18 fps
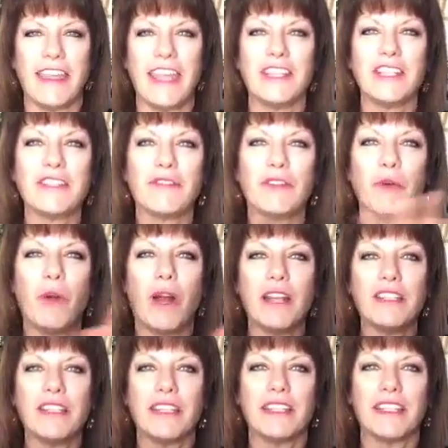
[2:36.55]
Thanks for
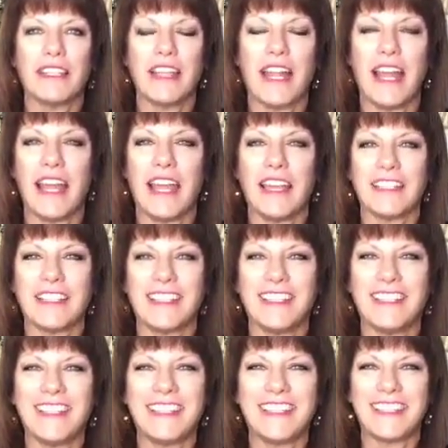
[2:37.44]
watching, Tanaya. It's
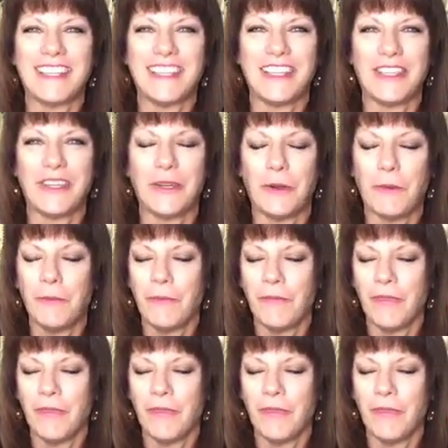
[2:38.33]
good to see you.